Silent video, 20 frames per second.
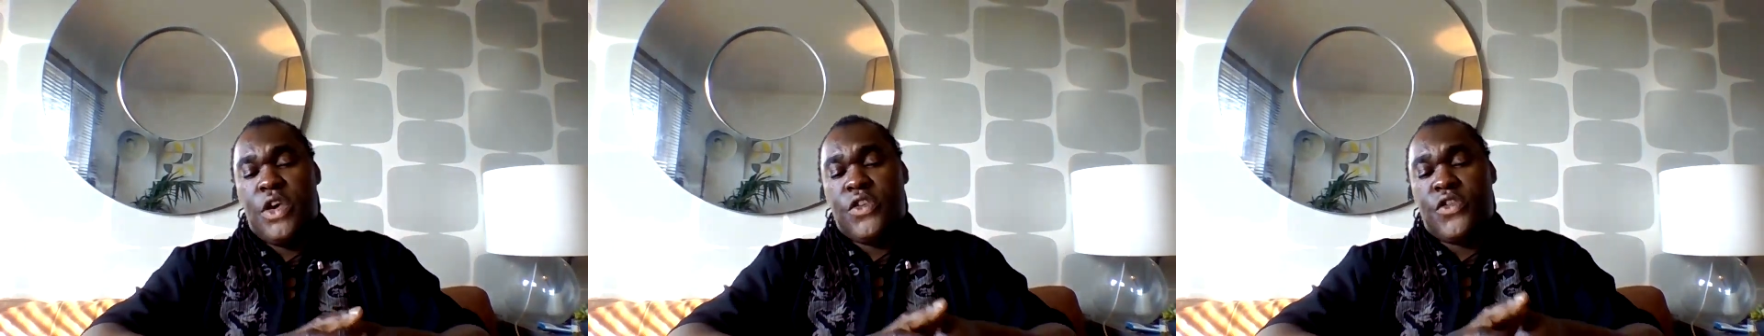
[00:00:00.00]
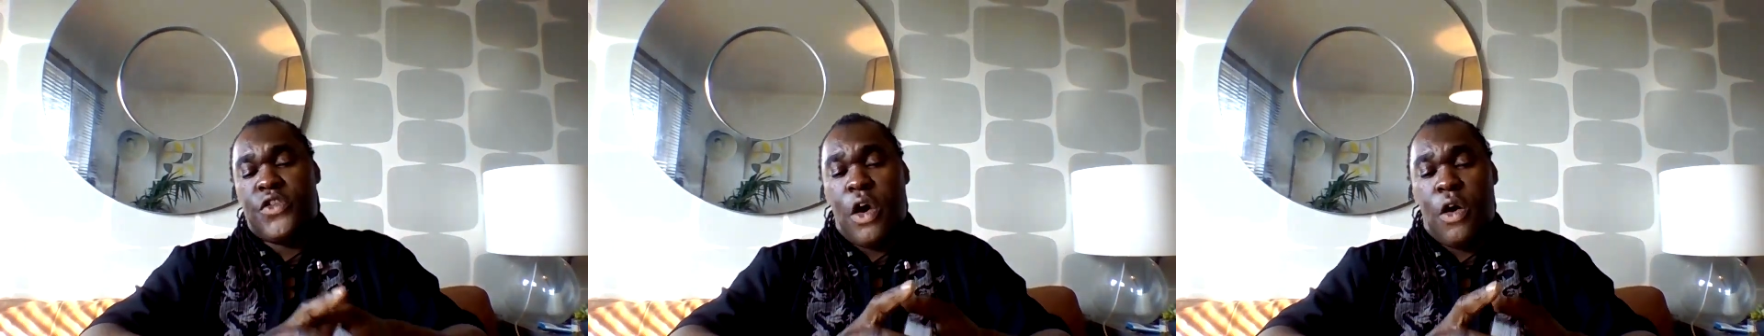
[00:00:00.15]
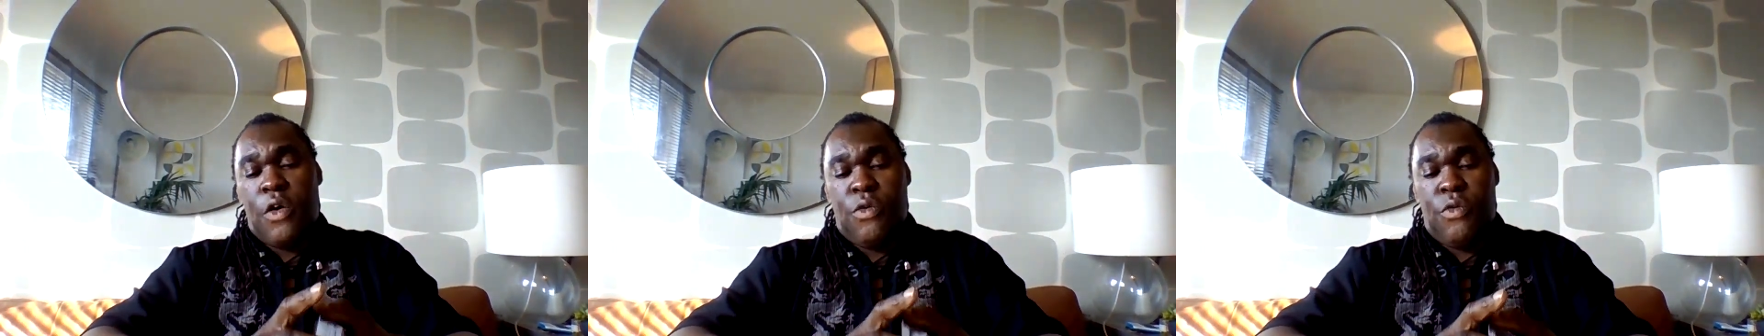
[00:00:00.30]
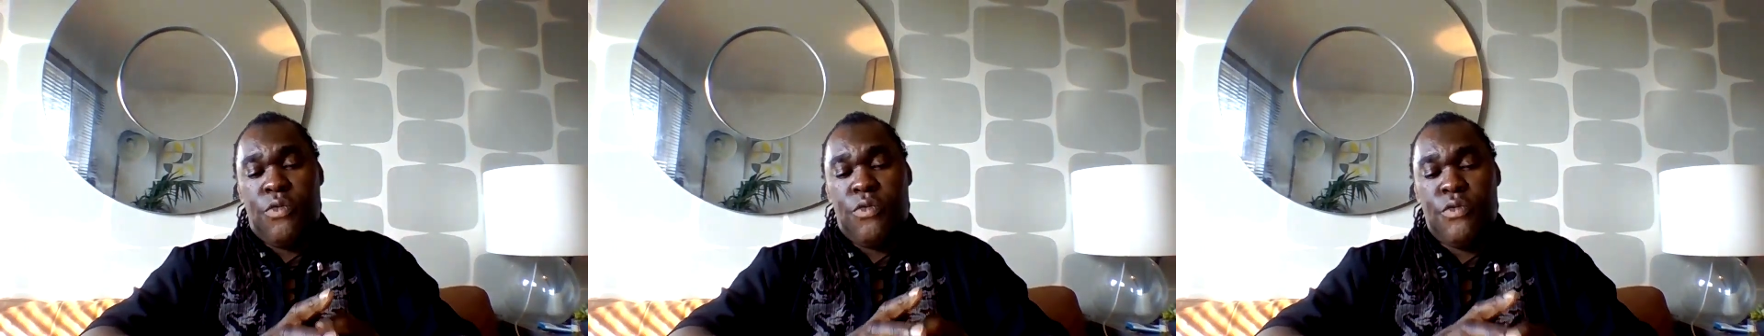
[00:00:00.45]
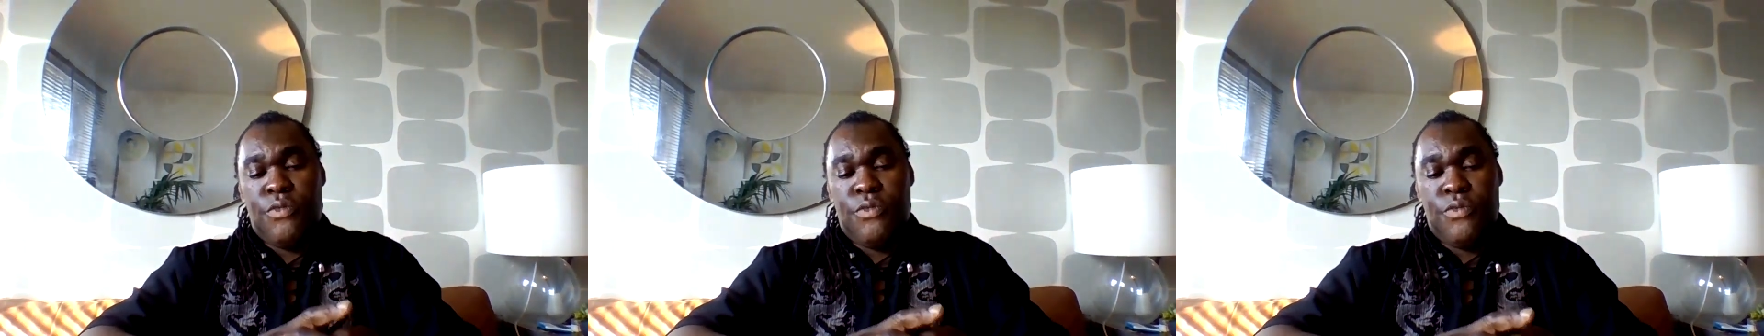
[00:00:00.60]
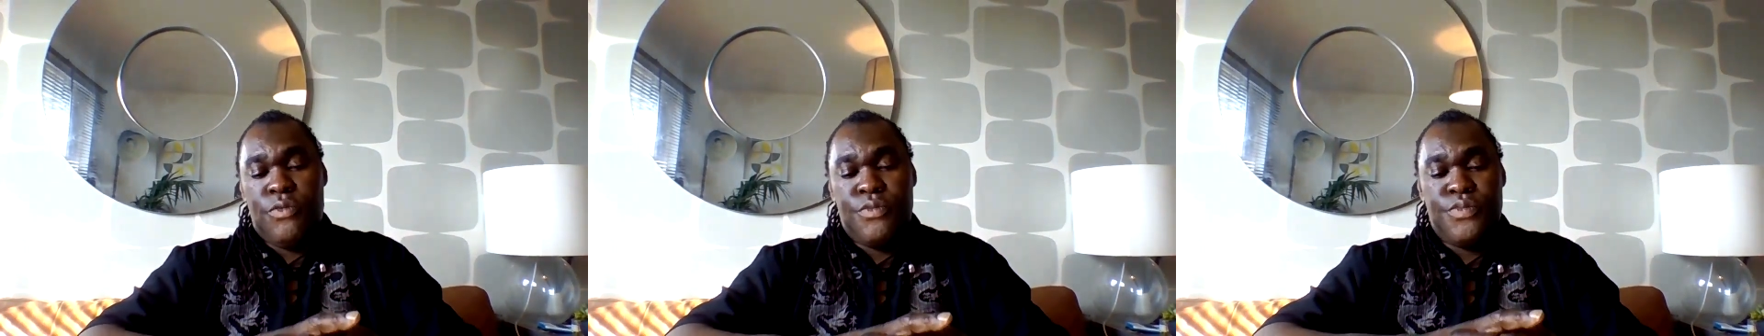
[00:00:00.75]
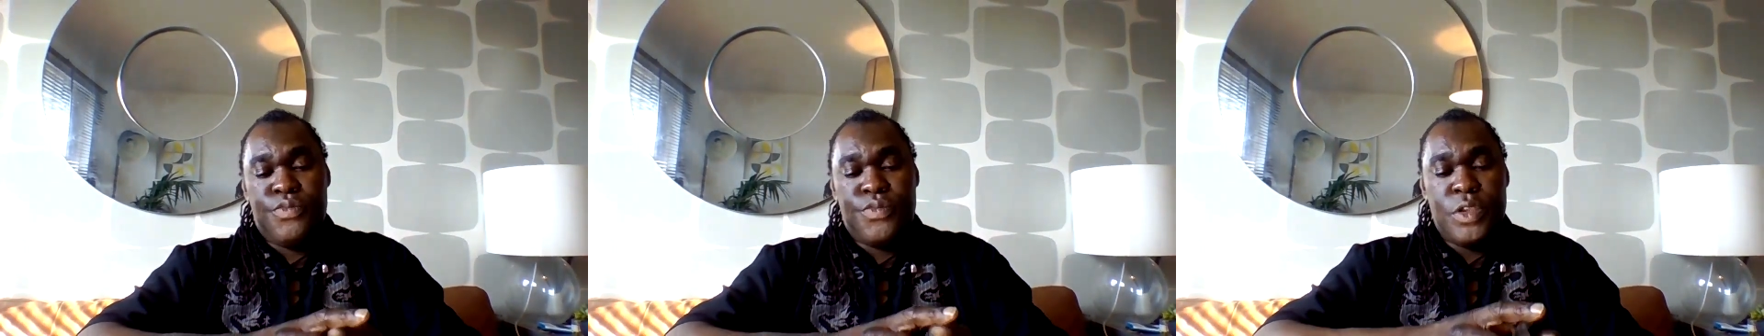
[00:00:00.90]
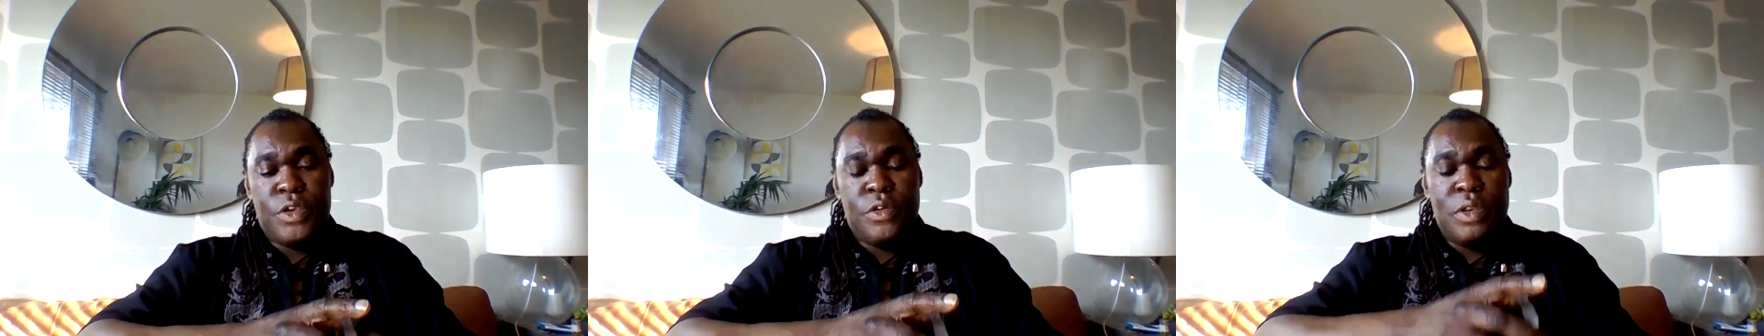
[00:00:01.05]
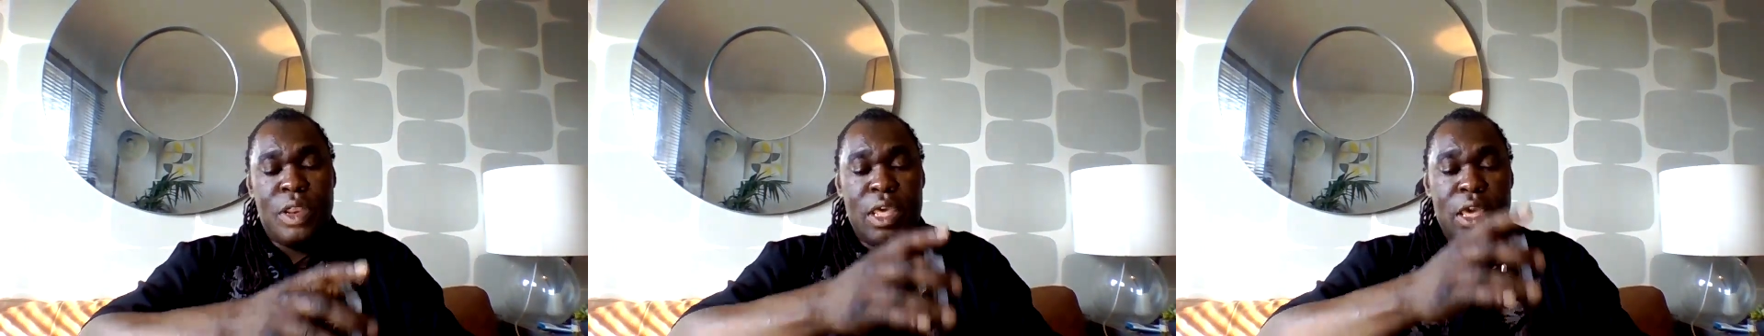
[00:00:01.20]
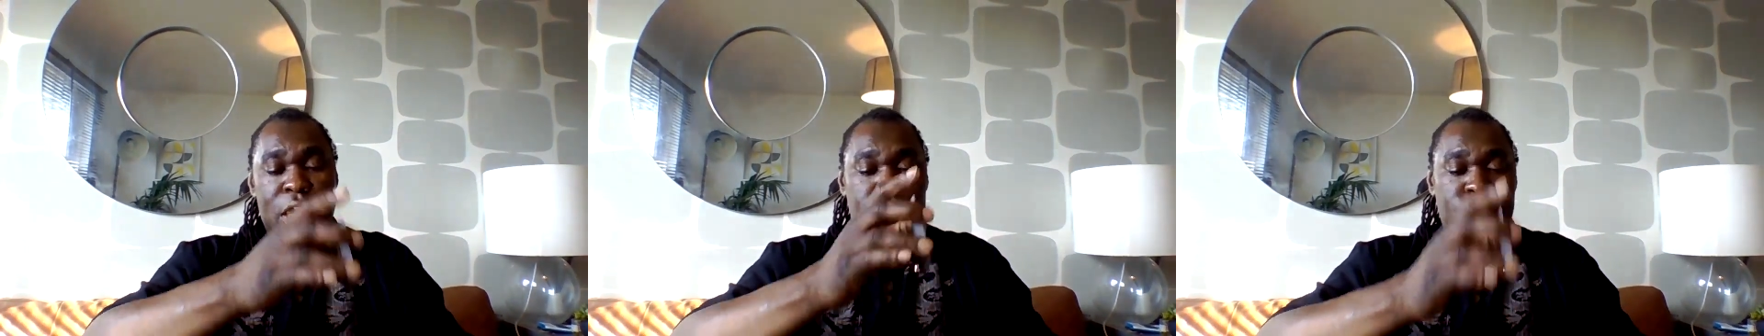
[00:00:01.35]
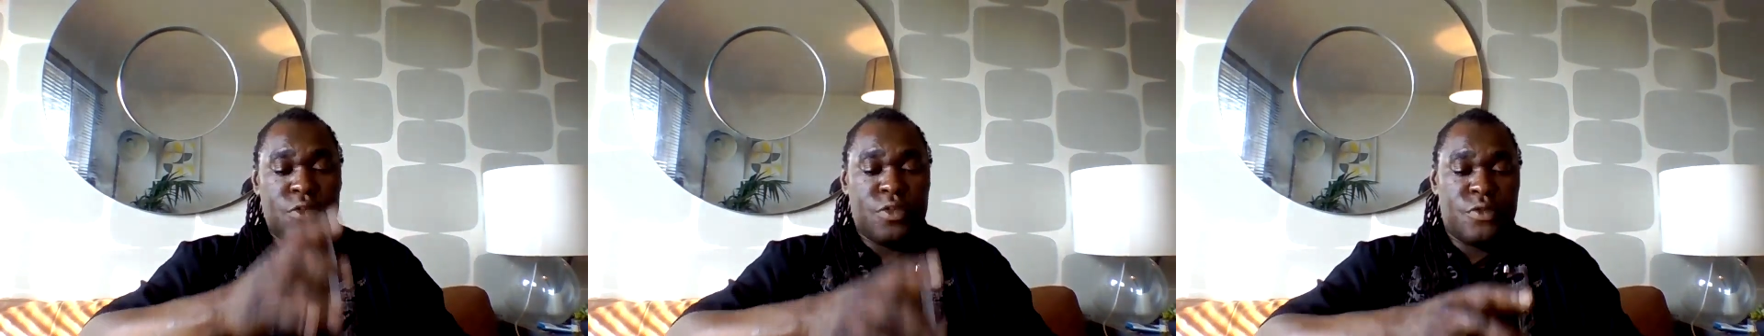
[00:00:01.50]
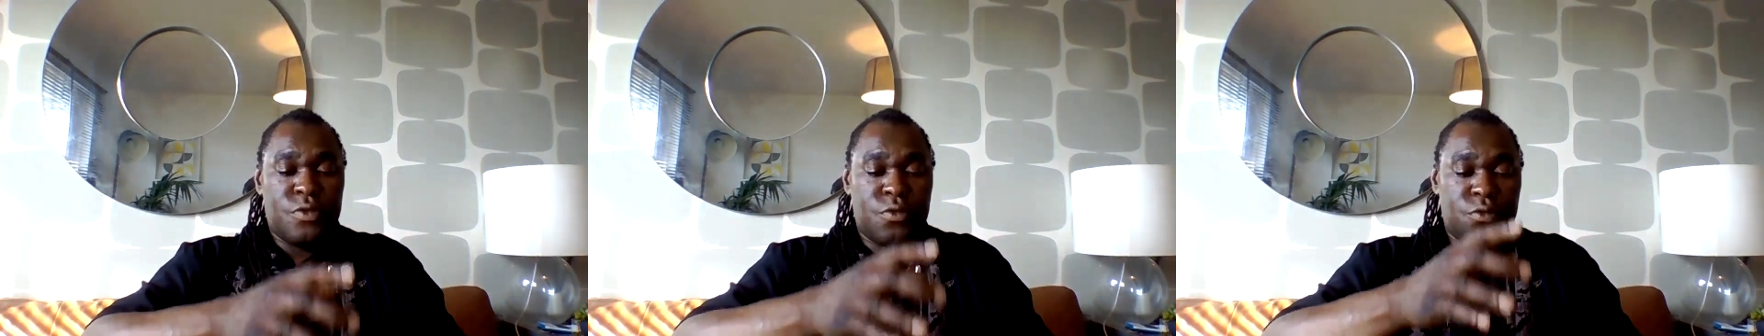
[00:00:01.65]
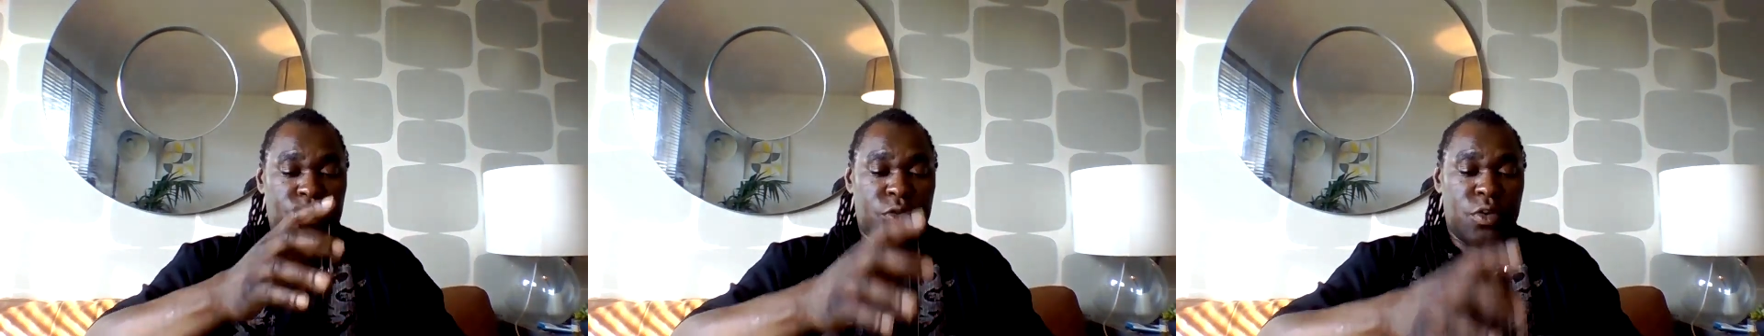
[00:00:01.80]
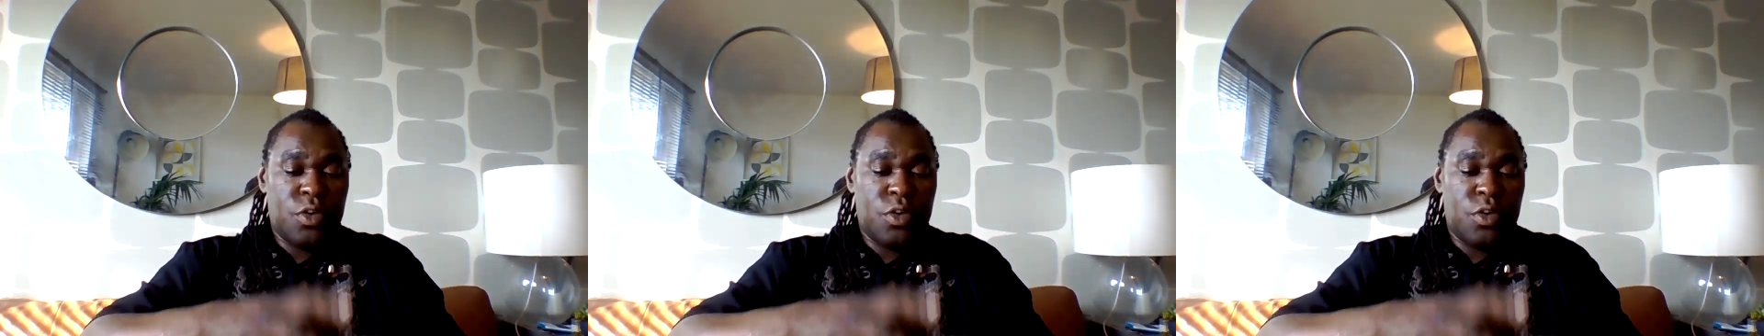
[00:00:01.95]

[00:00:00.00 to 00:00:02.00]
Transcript: So, you Leos,